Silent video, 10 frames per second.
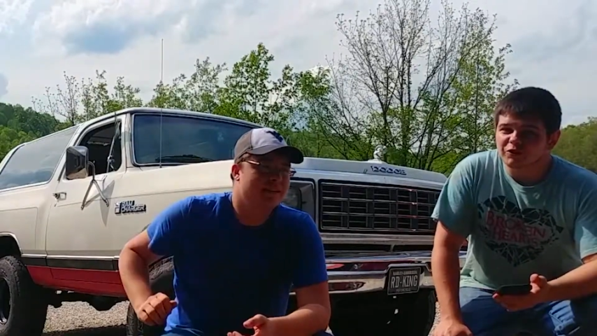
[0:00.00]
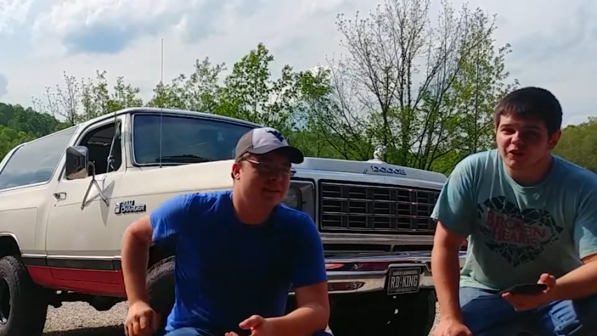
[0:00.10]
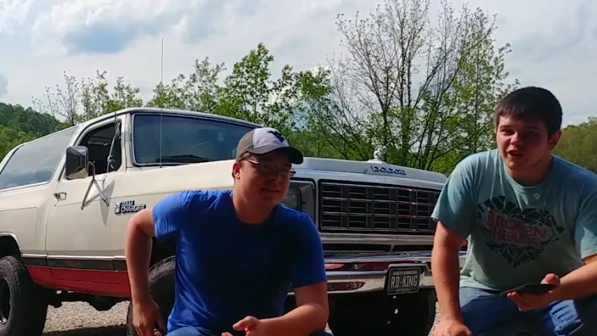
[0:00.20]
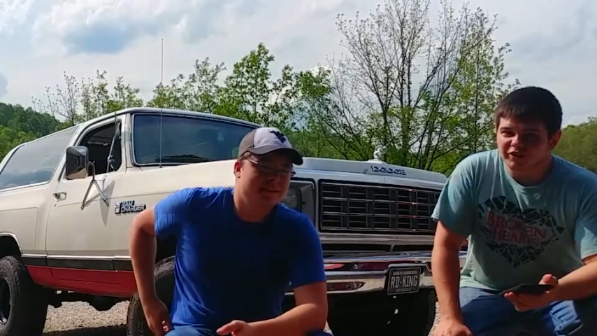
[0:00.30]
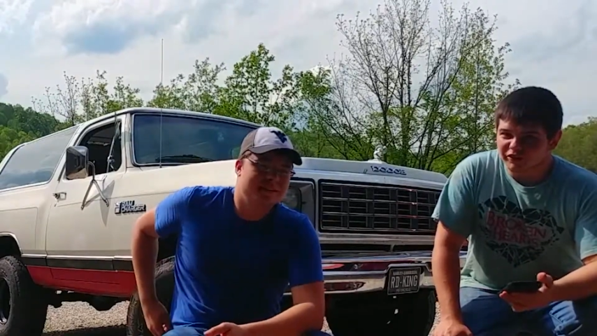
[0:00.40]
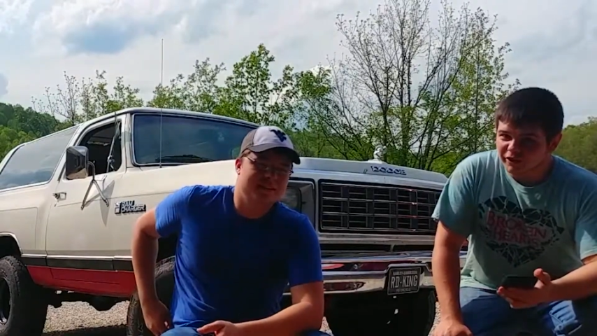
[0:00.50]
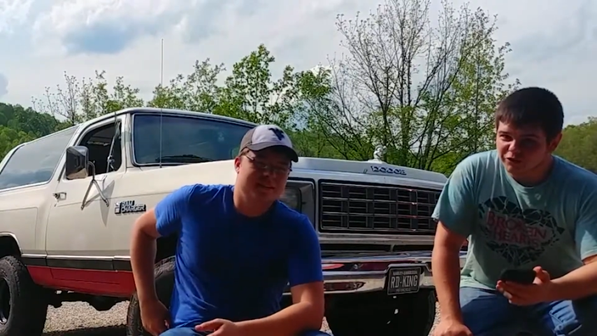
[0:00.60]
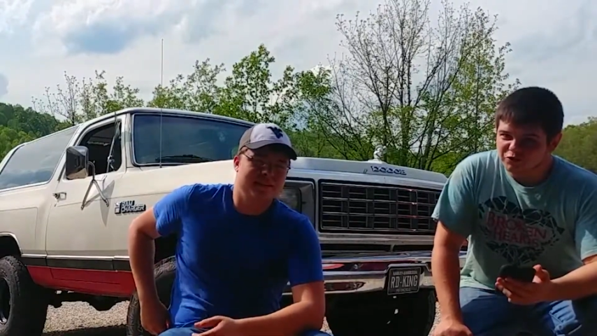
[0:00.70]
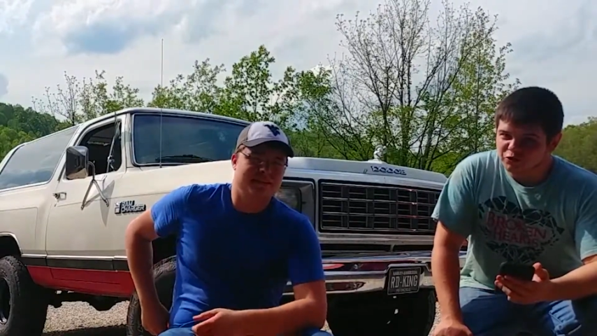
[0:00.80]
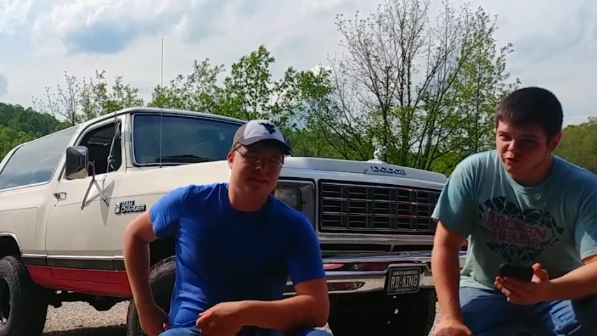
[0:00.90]
Speaker 1: You could actually at
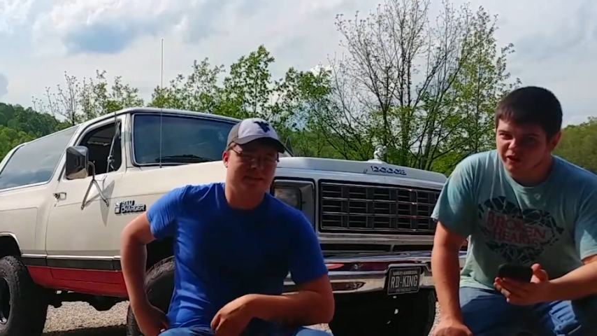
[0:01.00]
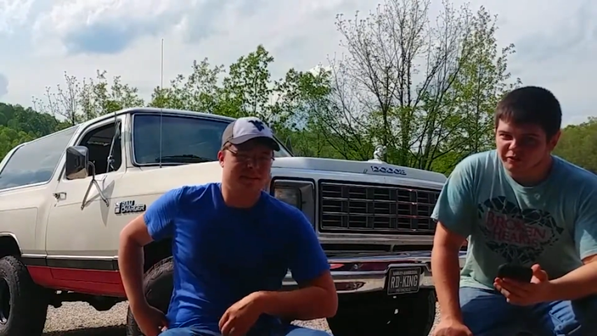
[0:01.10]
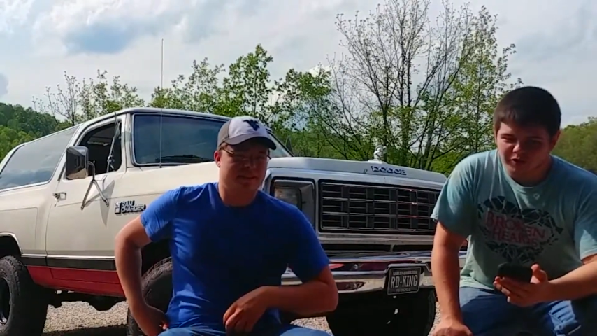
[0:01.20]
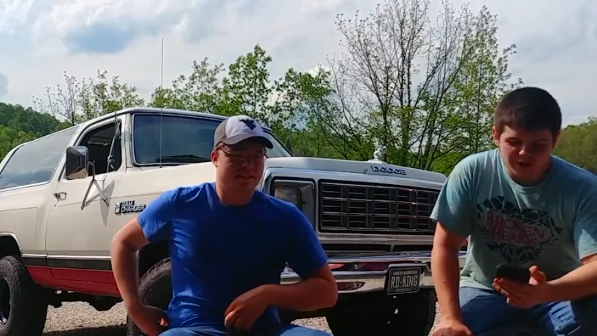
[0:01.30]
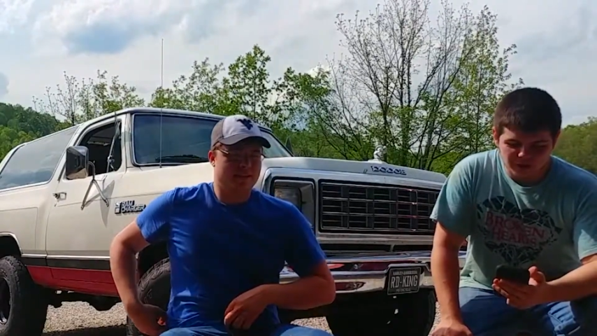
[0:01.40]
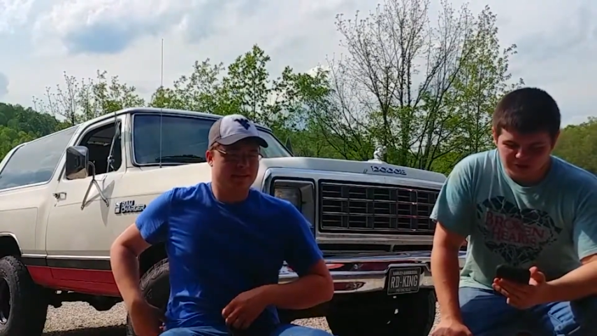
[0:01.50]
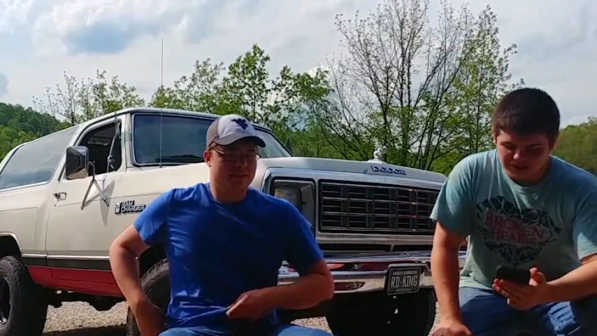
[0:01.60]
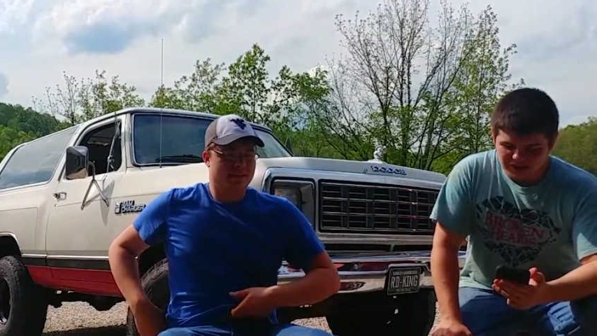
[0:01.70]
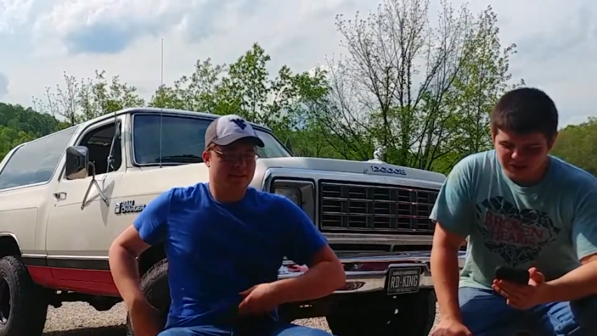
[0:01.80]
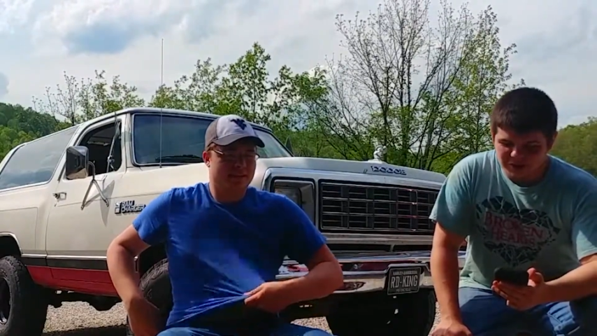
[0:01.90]
least drive it. That
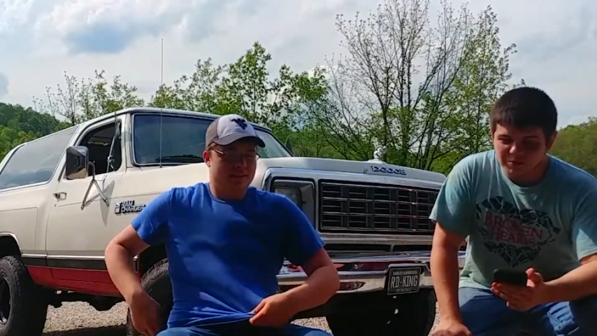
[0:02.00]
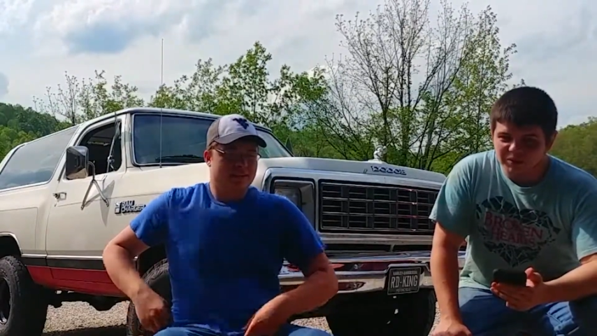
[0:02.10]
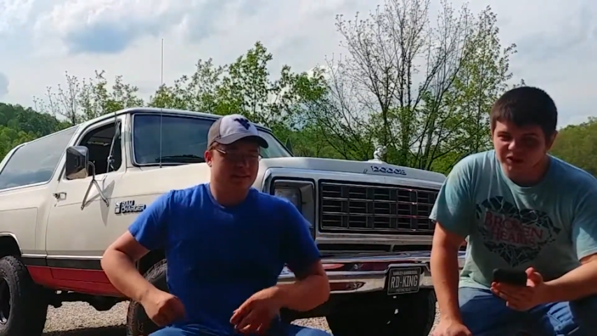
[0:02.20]
was the